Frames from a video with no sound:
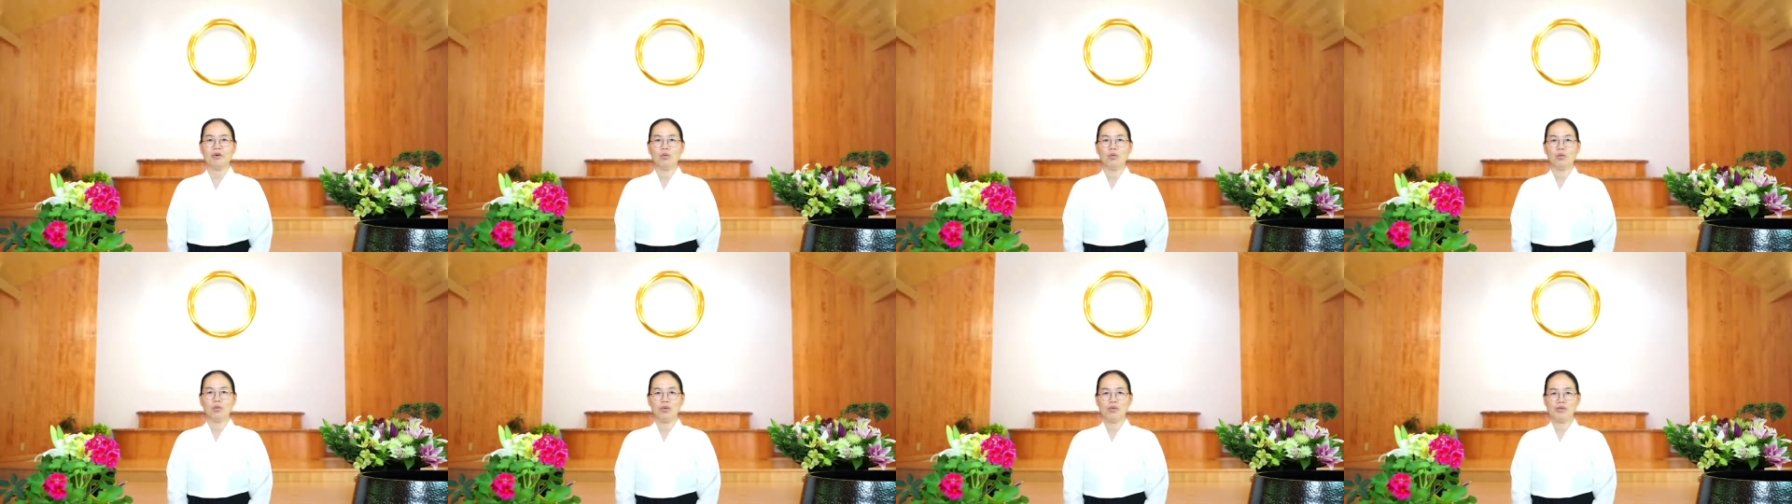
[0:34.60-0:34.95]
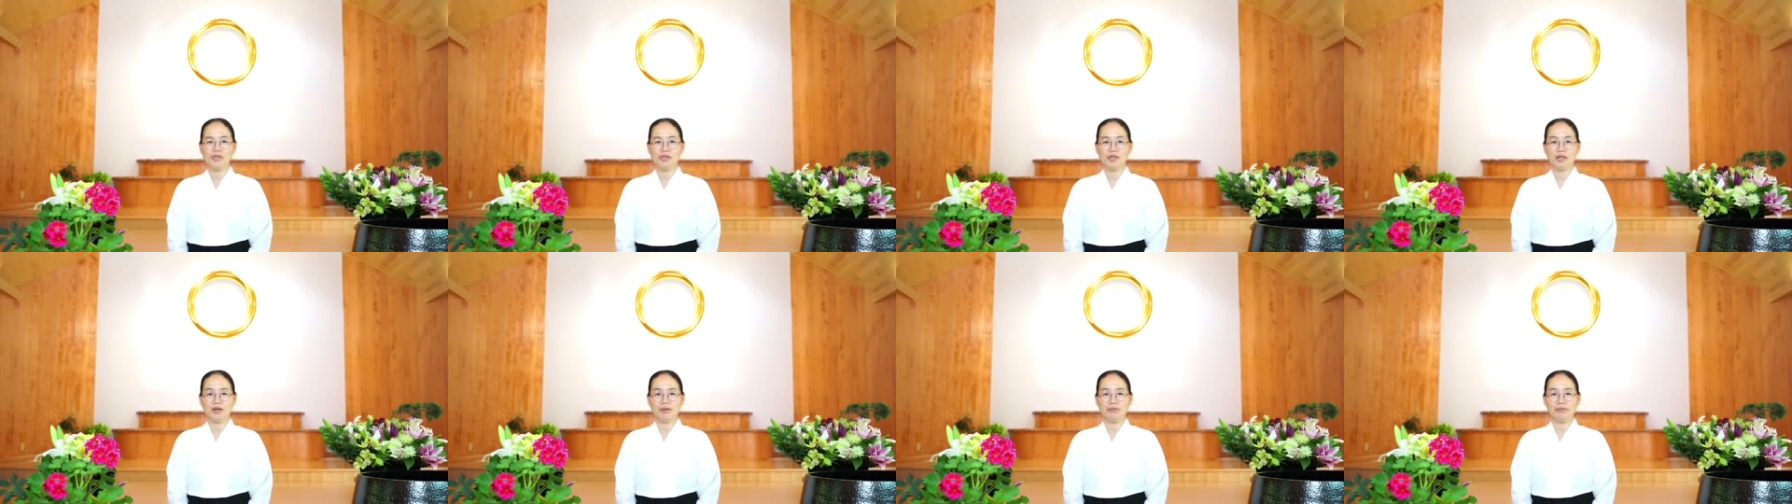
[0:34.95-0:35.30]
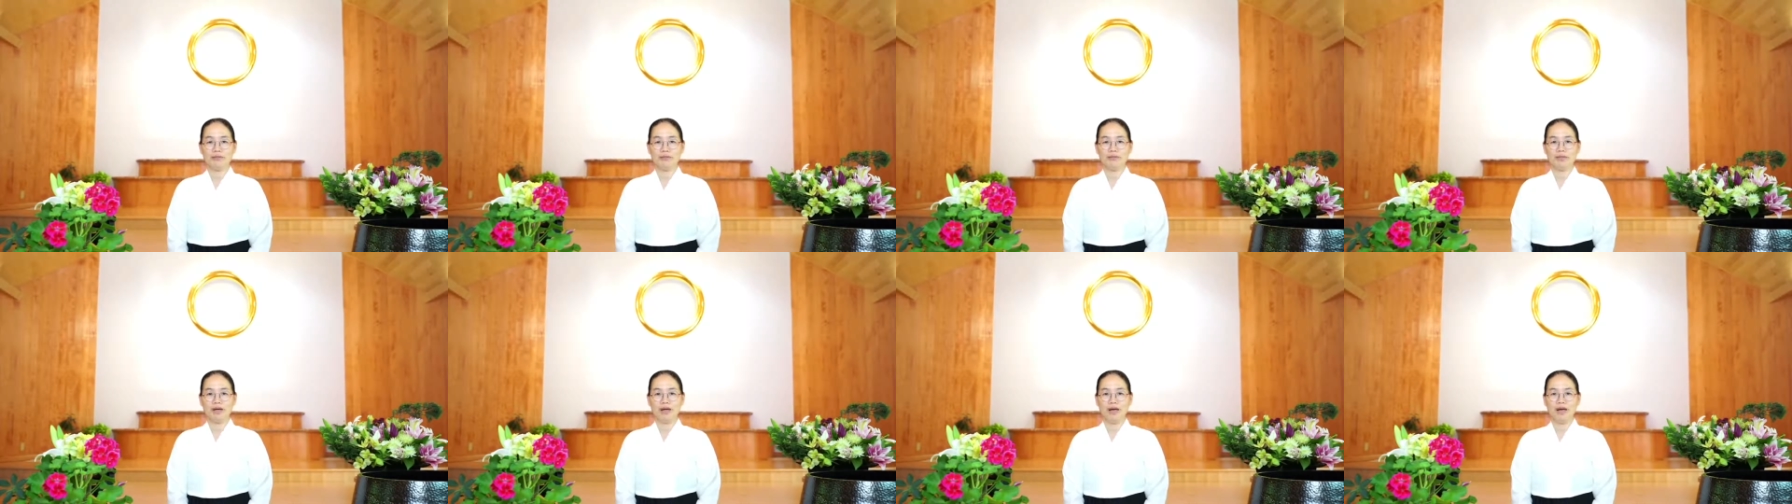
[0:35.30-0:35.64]

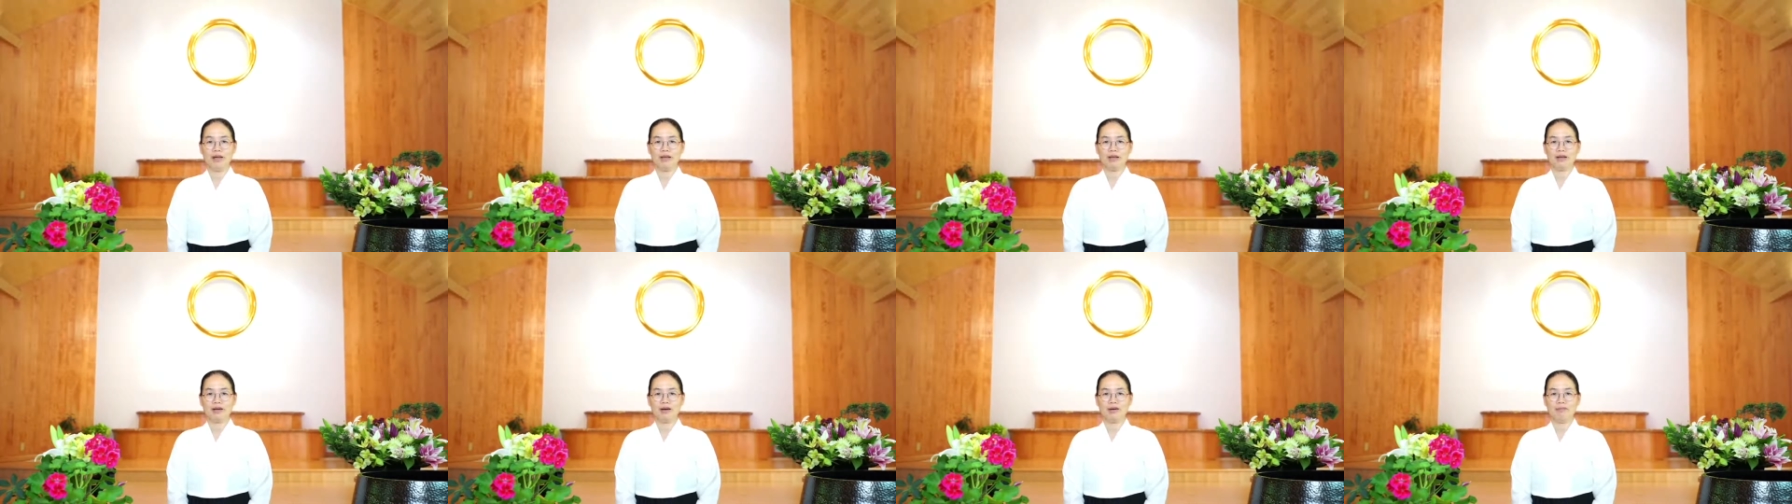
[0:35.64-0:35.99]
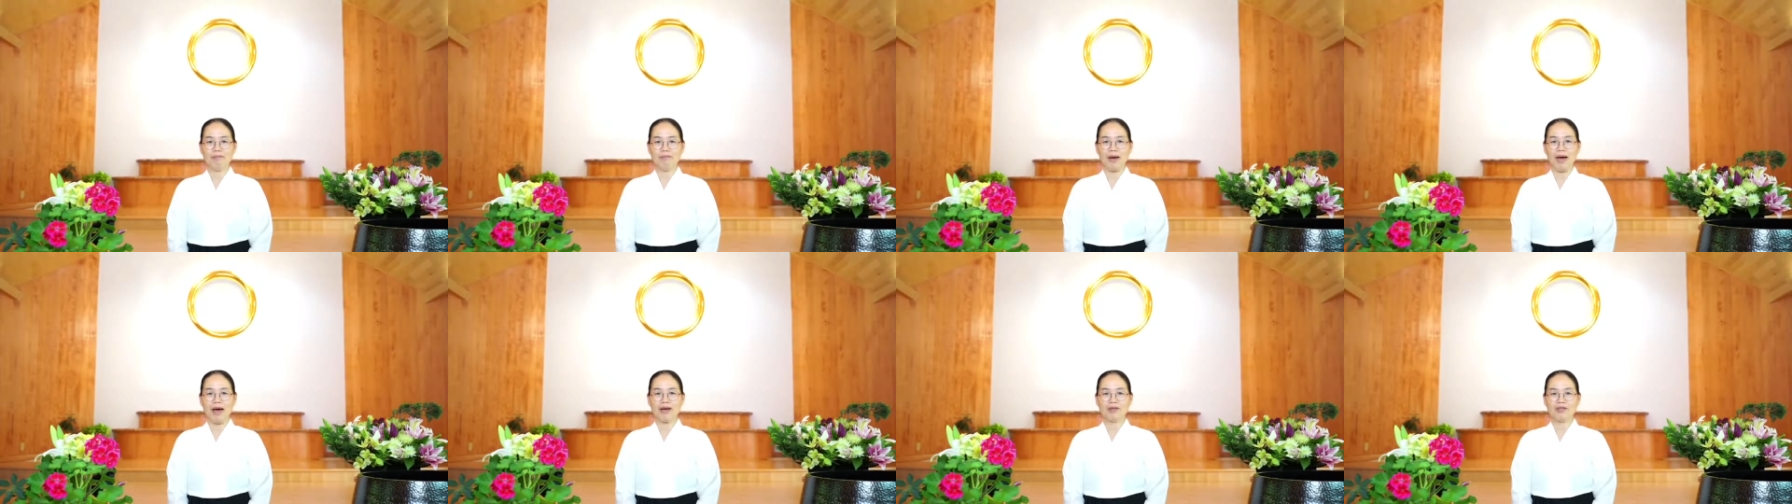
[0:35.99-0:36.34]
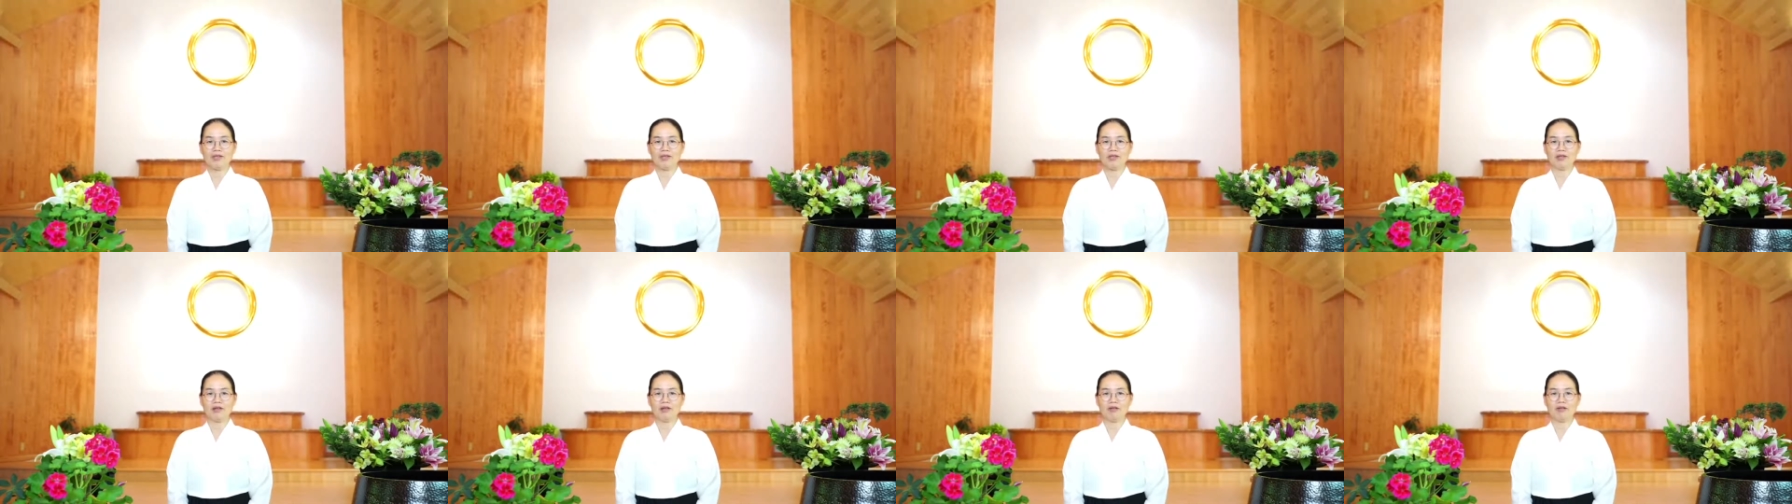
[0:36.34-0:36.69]
Wisdom and
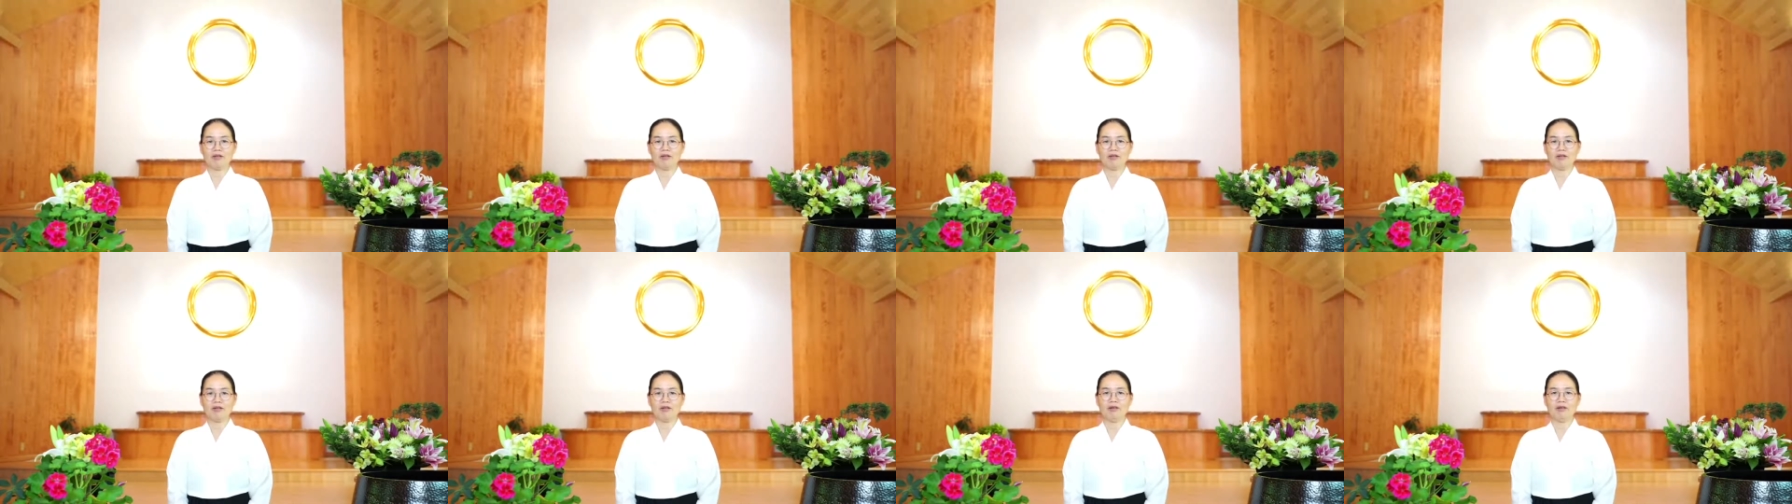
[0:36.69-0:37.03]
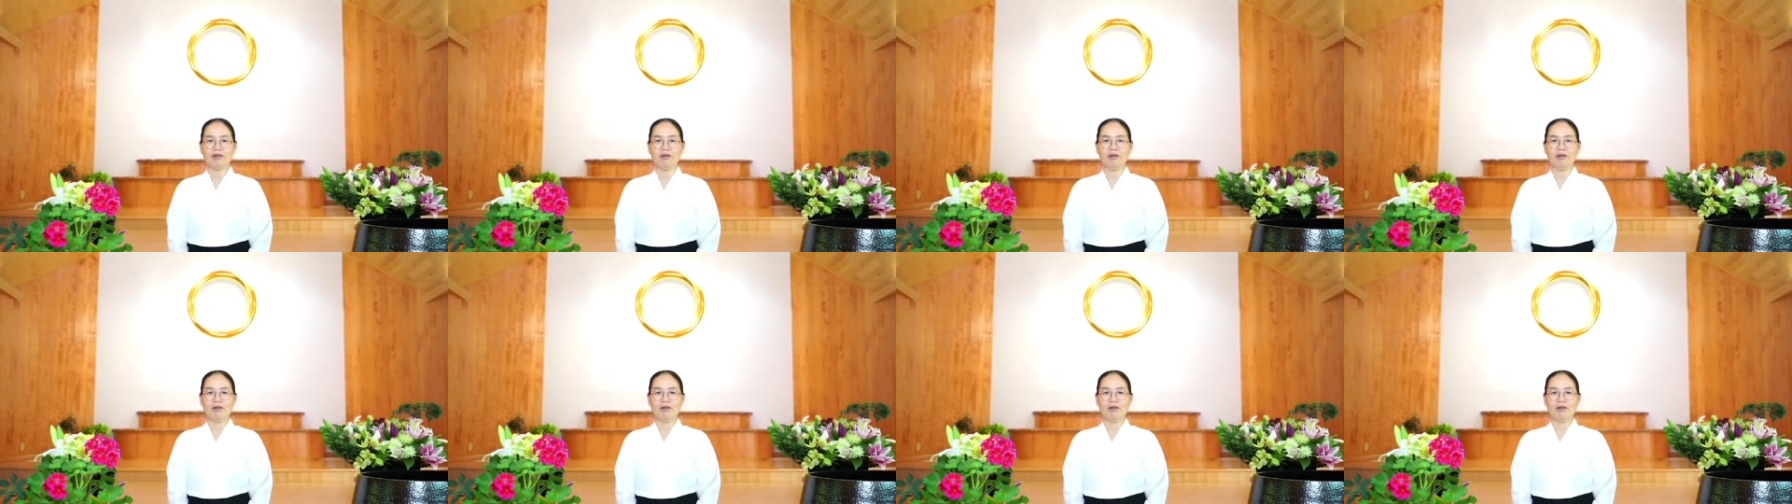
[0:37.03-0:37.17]
compassion